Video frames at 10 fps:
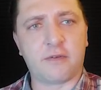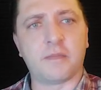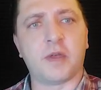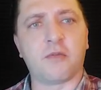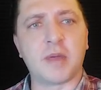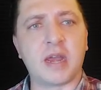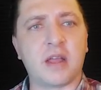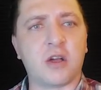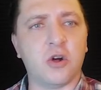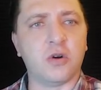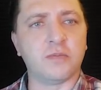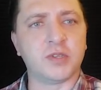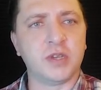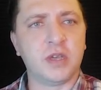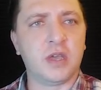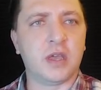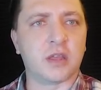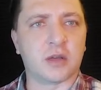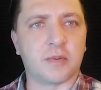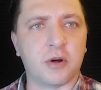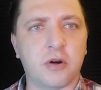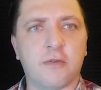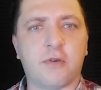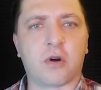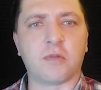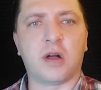from the remaining homes in the Kapoho farm